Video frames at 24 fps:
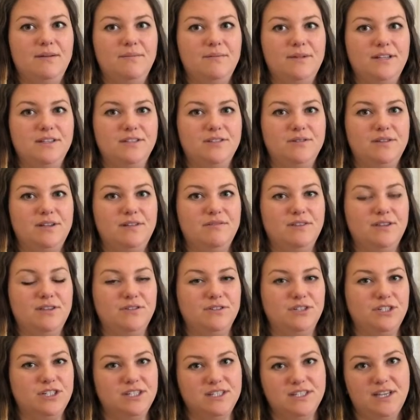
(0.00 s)
and so even though
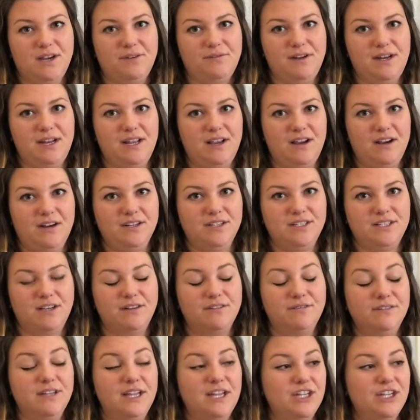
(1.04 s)
she's not reading it herself,